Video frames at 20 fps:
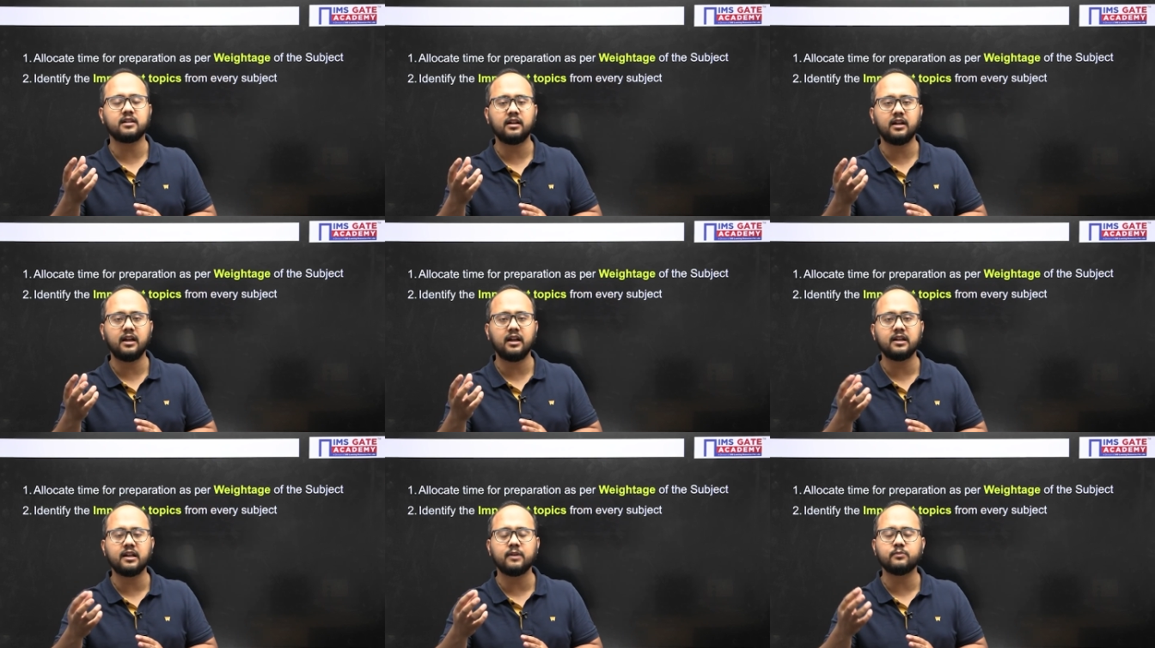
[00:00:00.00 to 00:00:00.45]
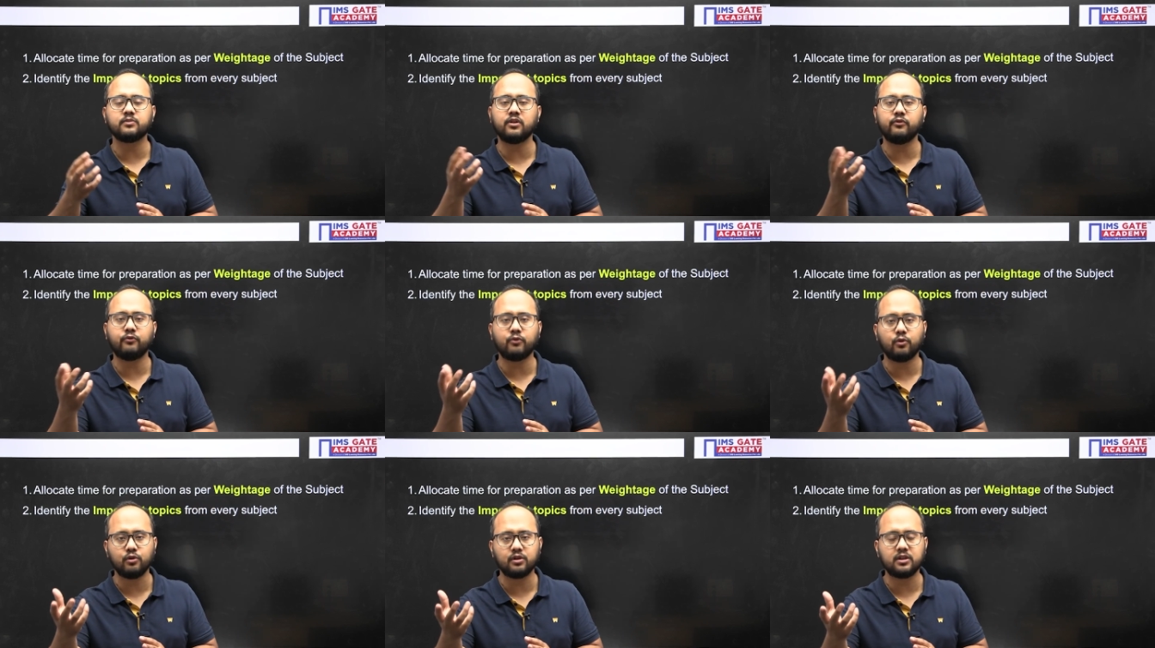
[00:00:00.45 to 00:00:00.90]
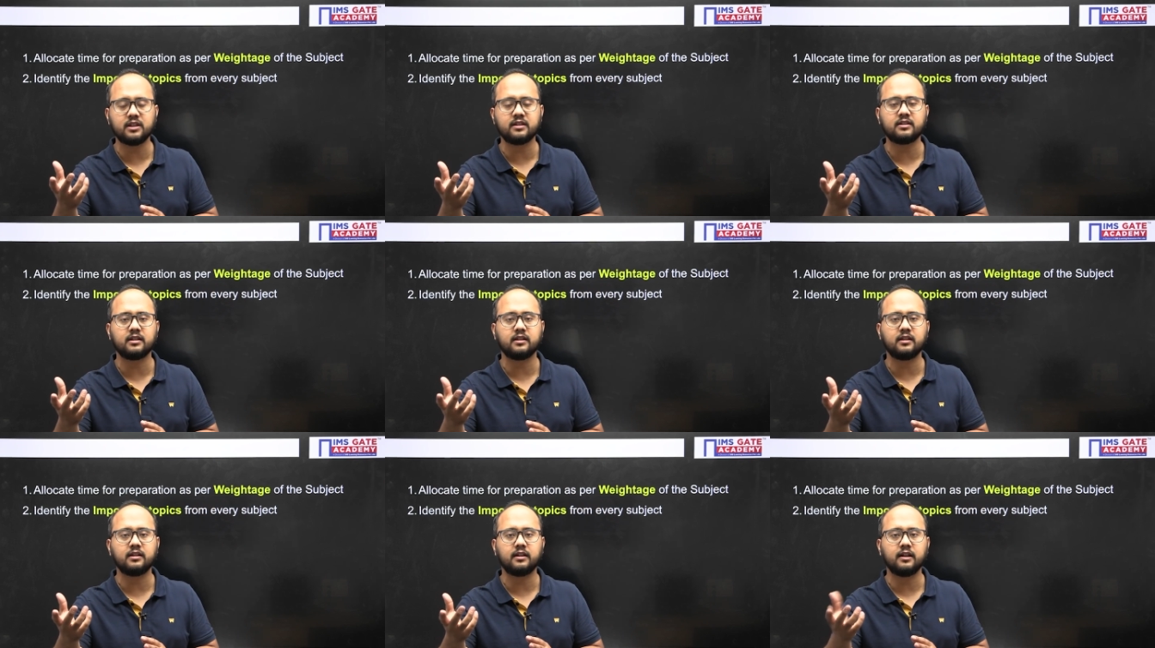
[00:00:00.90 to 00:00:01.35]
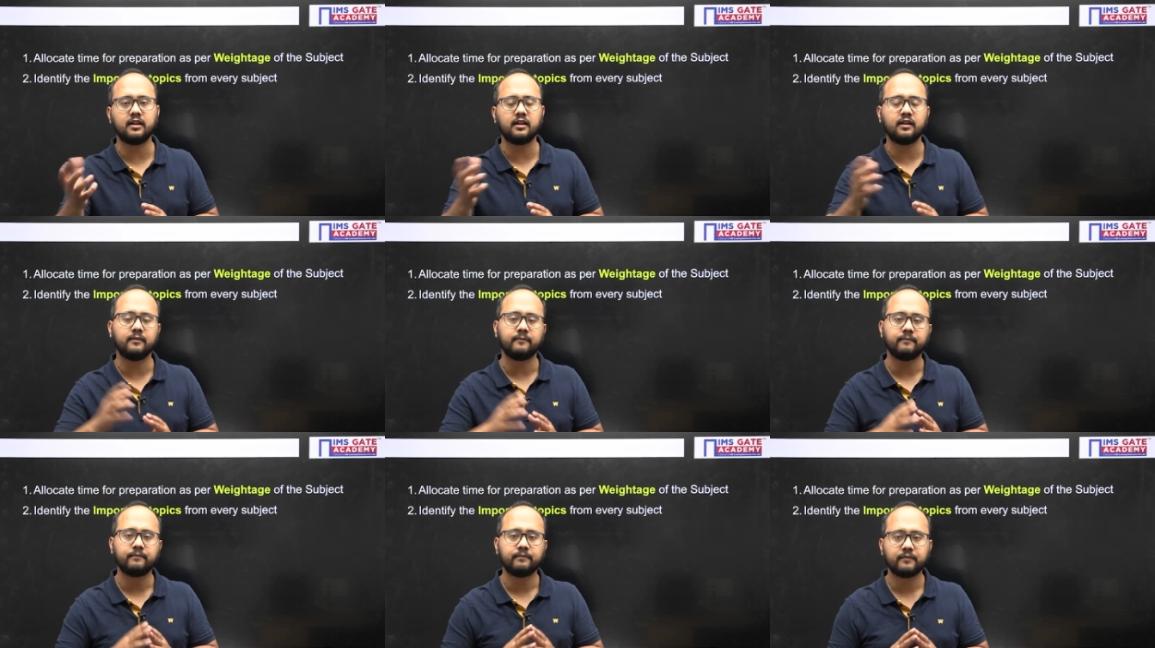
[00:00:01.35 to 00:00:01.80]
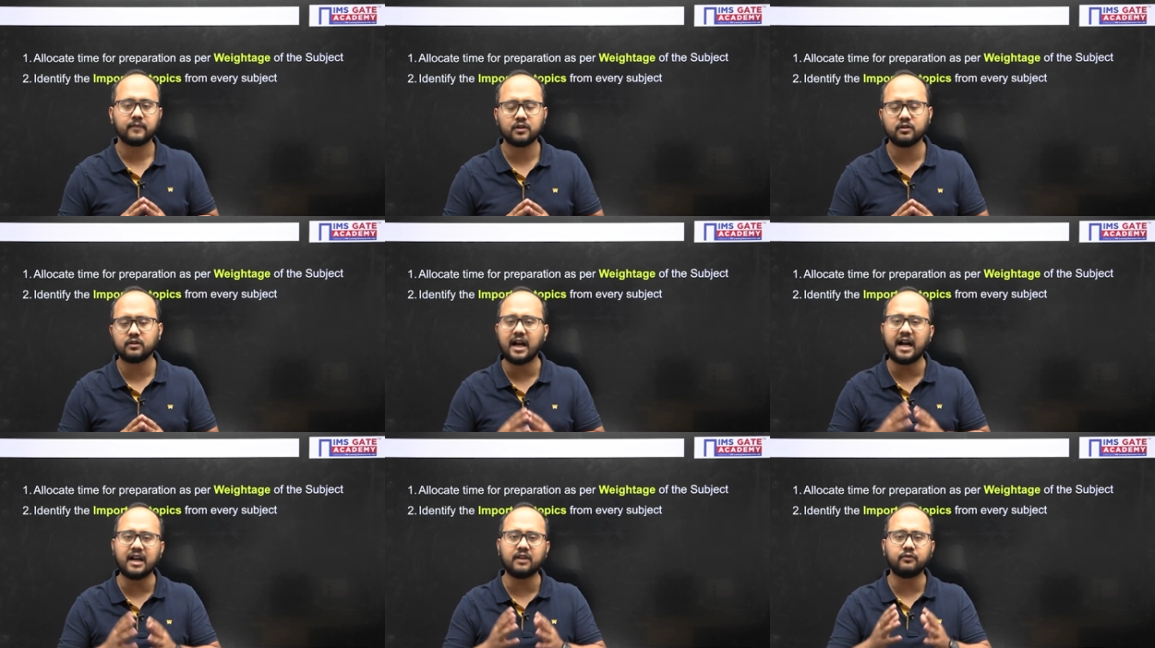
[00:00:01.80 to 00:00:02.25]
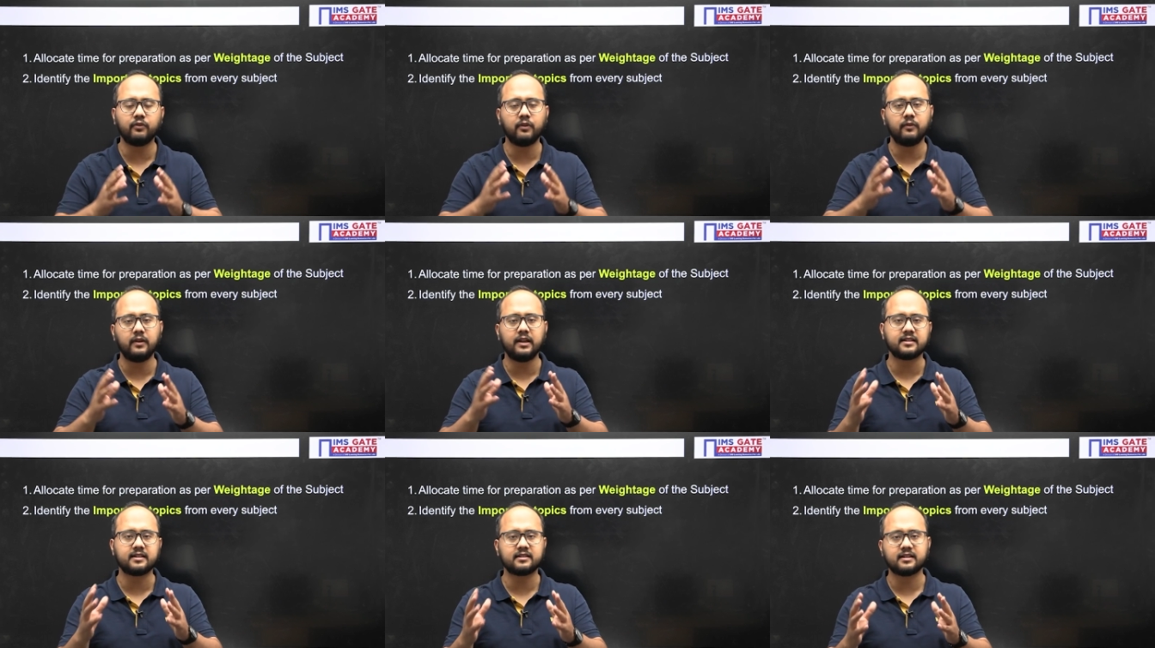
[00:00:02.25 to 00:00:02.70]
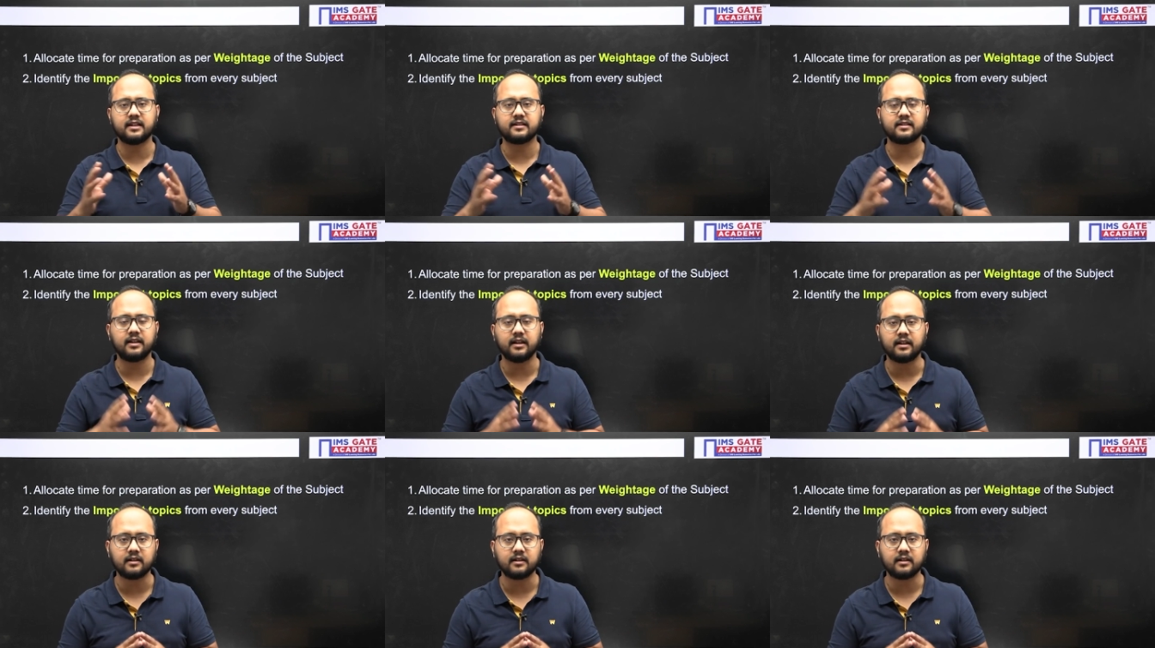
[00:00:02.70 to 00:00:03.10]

in terms of quotients. So that we will discuss here.